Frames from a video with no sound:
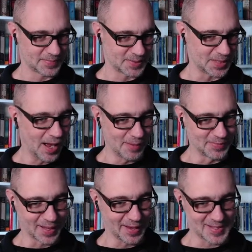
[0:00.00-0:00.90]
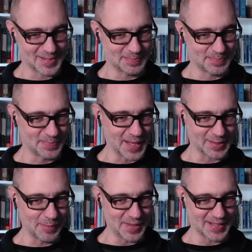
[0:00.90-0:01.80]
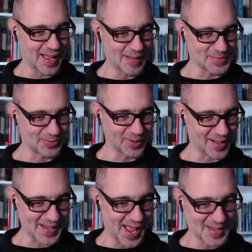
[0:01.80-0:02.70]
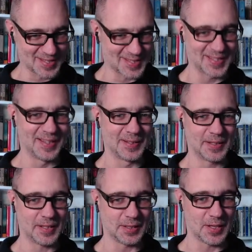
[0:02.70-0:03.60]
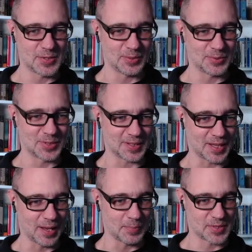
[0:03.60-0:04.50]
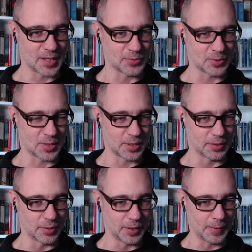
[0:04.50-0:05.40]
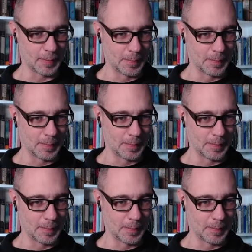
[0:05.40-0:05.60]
Come, let there be games for our guests. He leads you to the camp's central clearing.